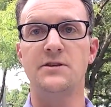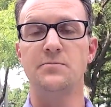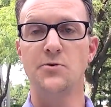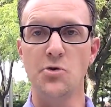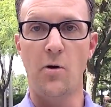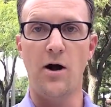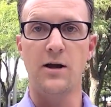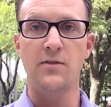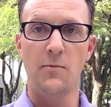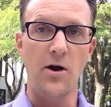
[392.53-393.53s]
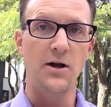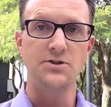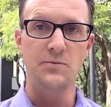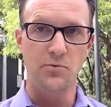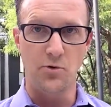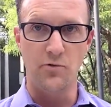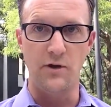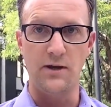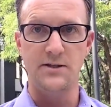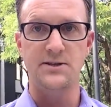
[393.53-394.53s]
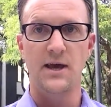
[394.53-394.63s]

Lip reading: In this new market, the market's improving.